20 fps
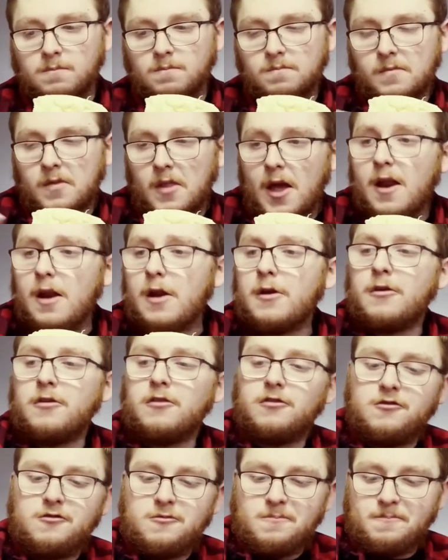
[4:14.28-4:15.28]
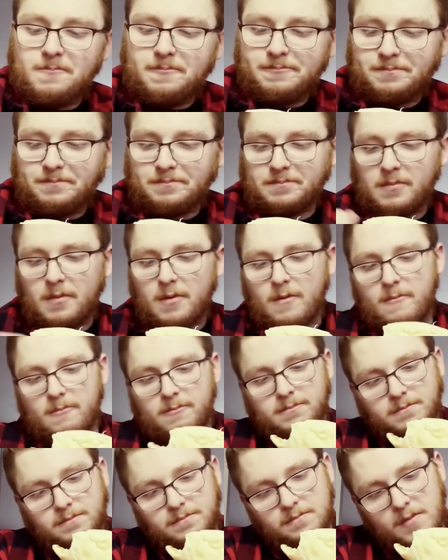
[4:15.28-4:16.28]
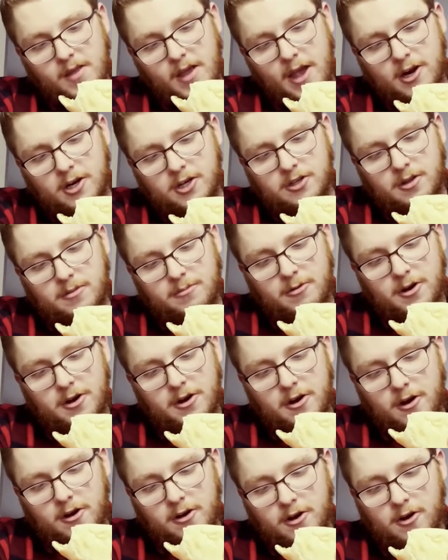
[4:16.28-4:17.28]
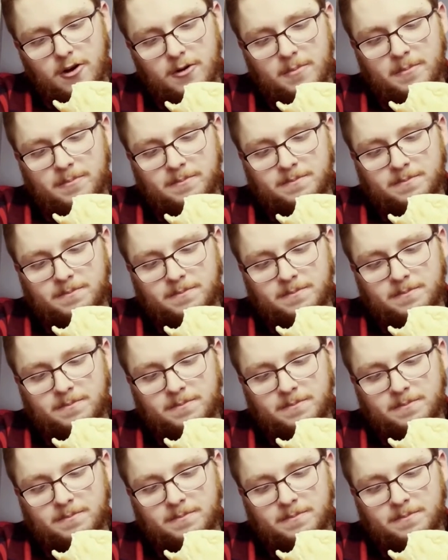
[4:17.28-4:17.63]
That is actually pretty darn good.